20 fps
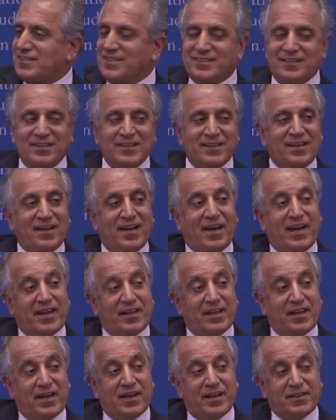
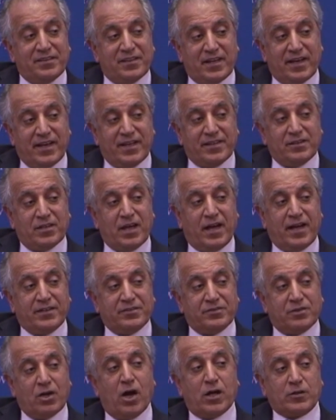
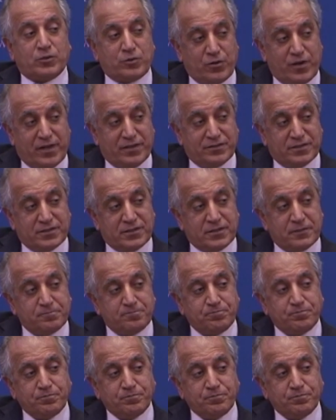and doctrines.